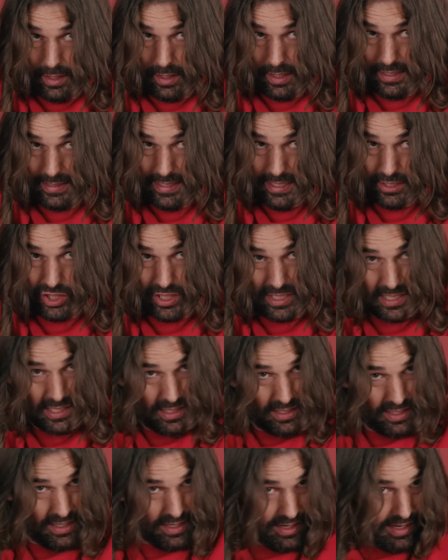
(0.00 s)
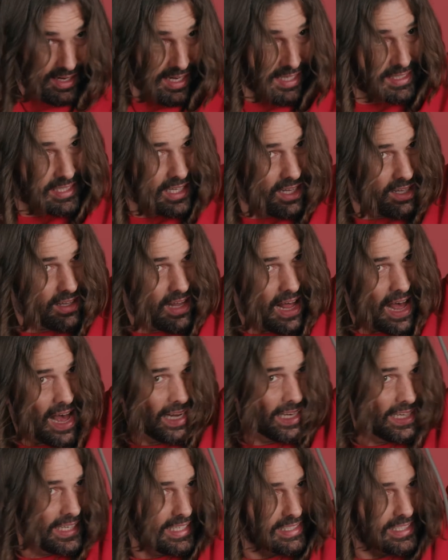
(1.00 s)
Because it's a
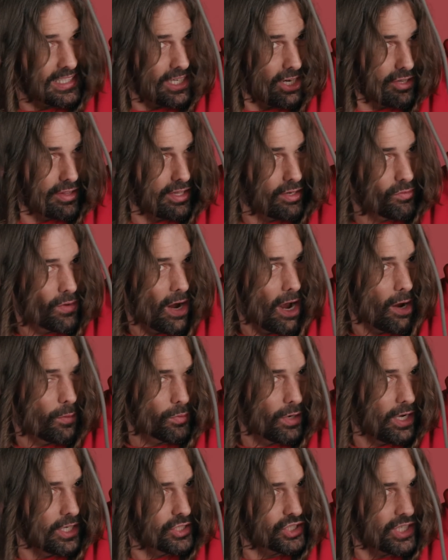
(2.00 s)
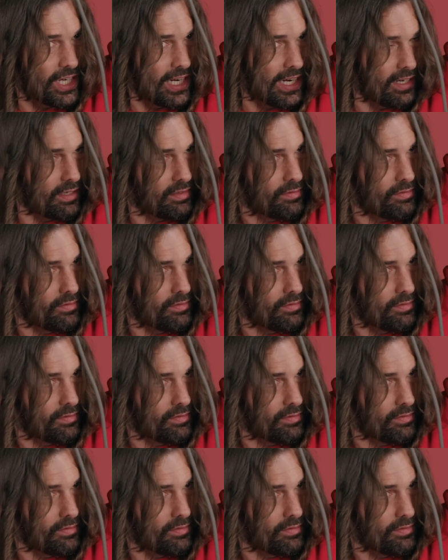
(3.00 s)
lot easier than round brushing.